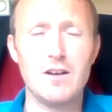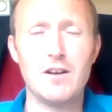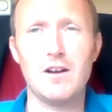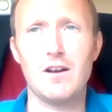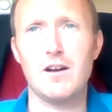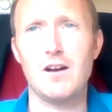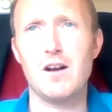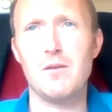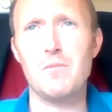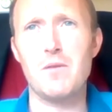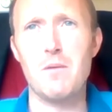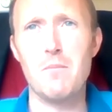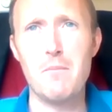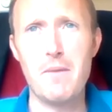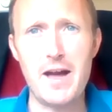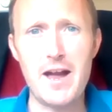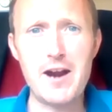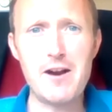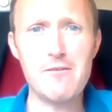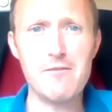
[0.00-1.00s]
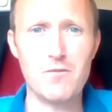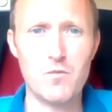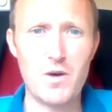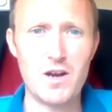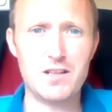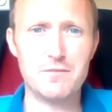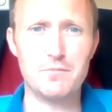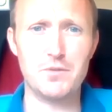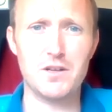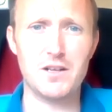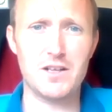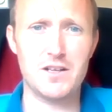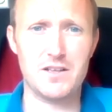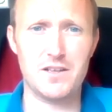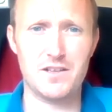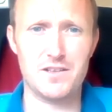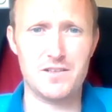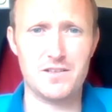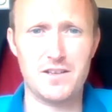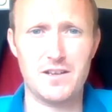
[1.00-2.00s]
The mayor of West Berlin at
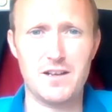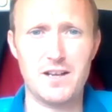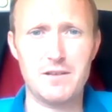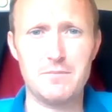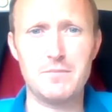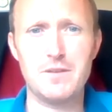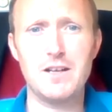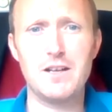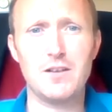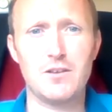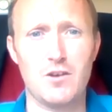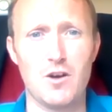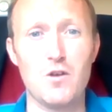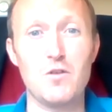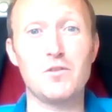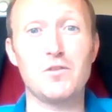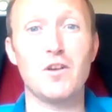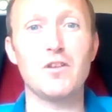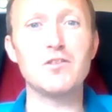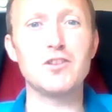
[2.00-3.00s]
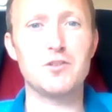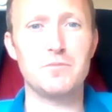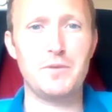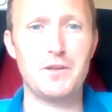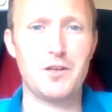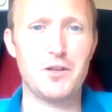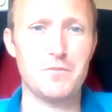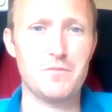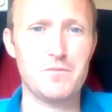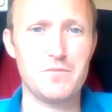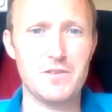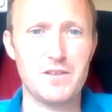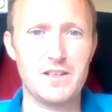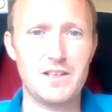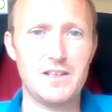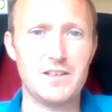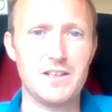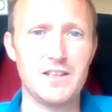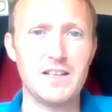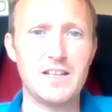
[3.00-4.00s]
this time goes on to become
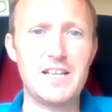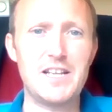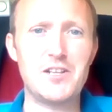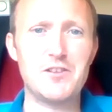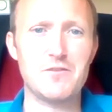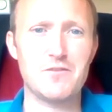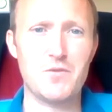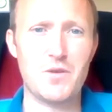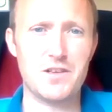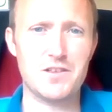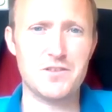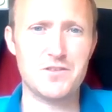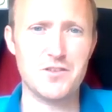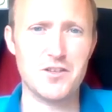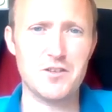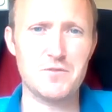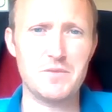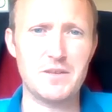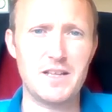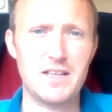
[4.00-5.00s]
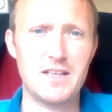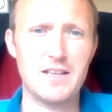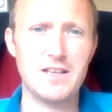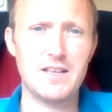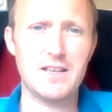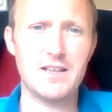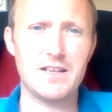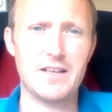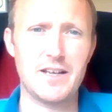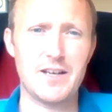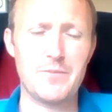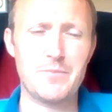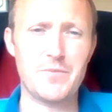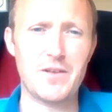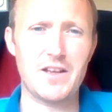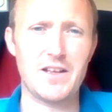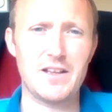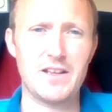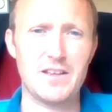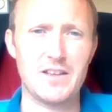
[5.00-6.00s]
the leader of West Germany in
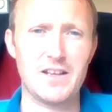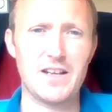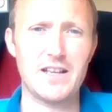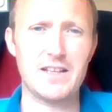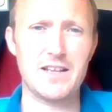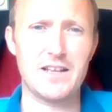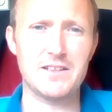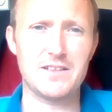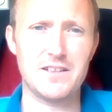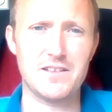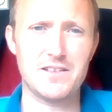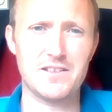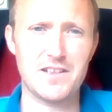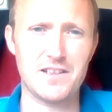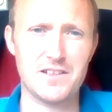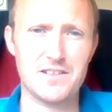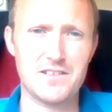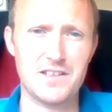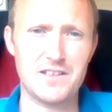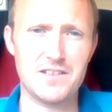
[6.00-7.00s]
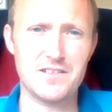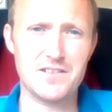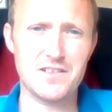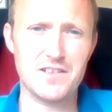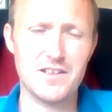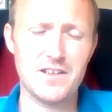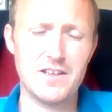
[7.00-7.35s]
the late 1960s.